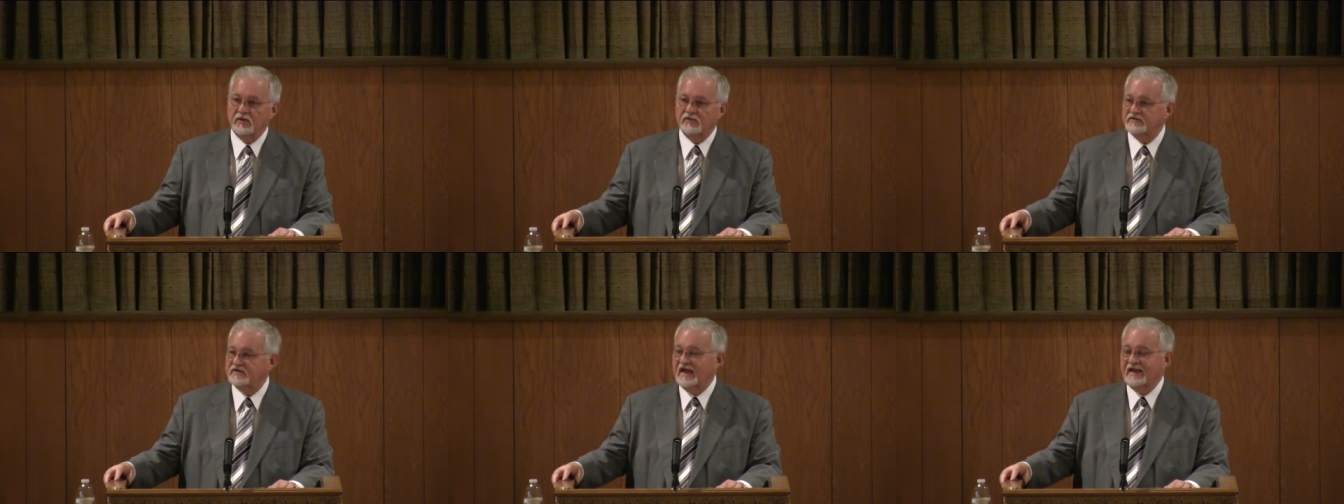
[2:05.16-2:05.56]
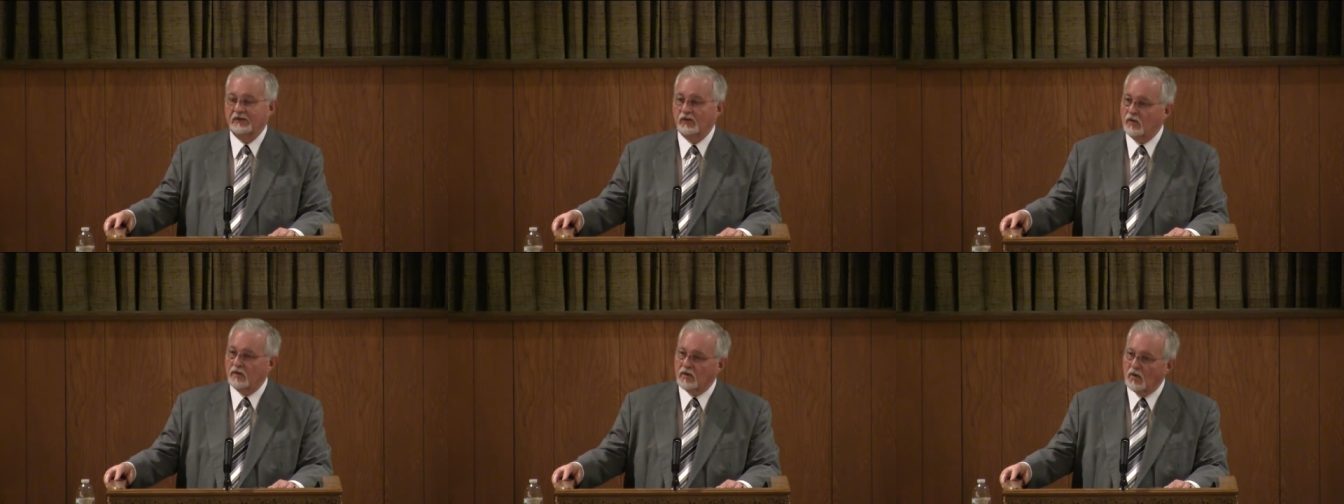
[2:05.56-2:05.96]
of saying,
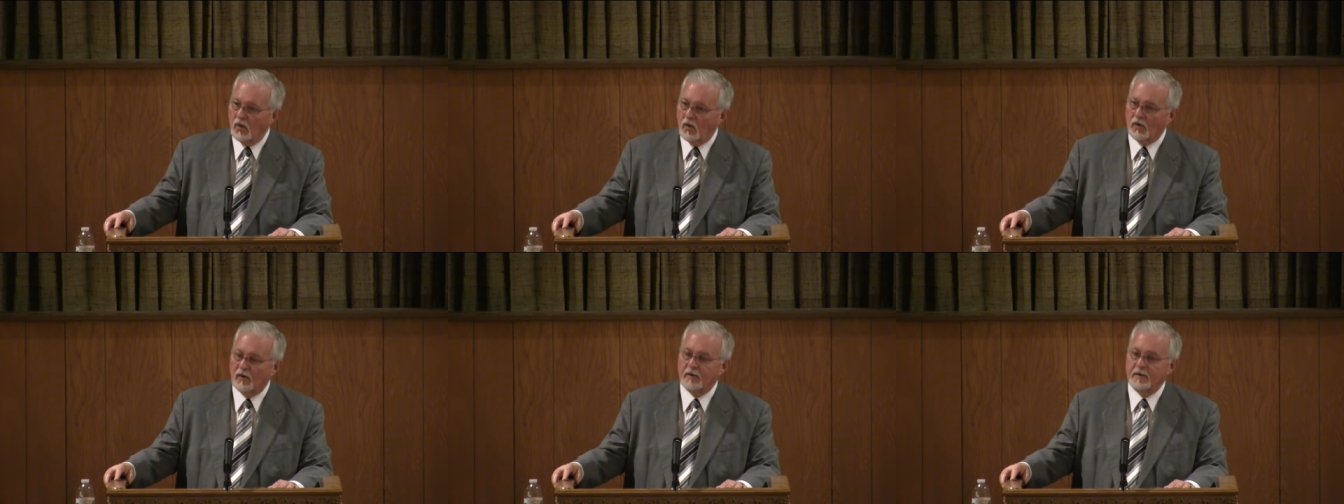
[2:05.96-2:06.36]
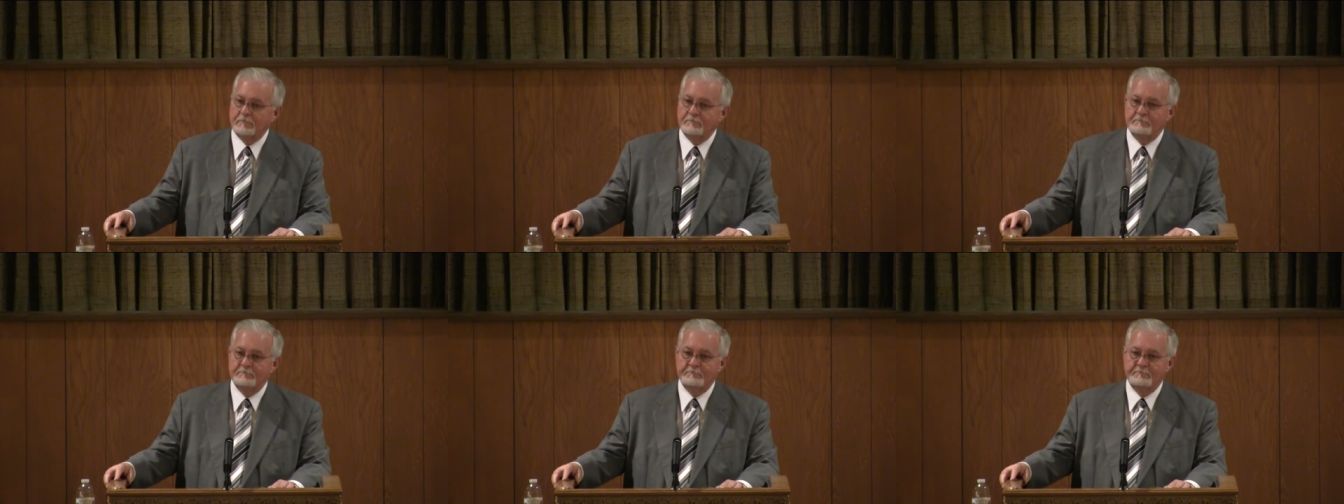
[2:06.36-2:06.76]
Lord, Lord,
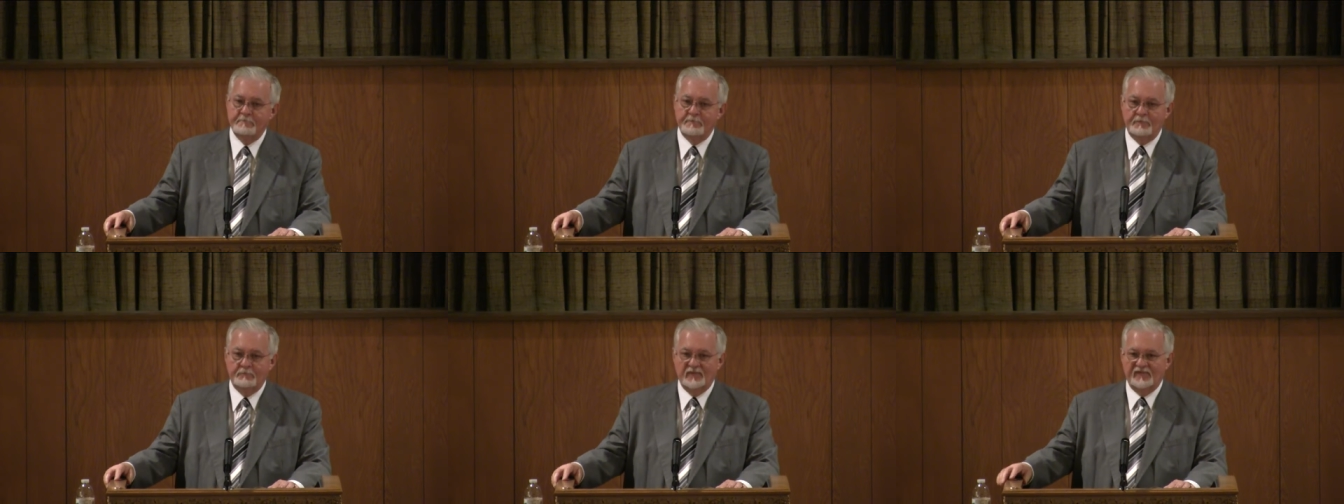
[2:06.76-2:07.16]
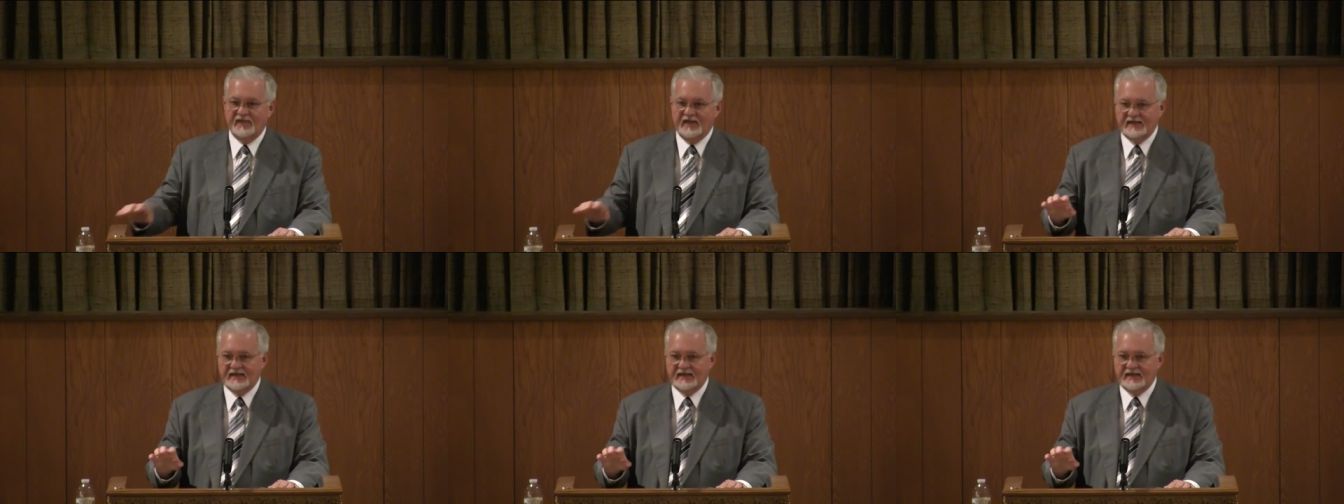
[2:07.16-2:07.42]
but they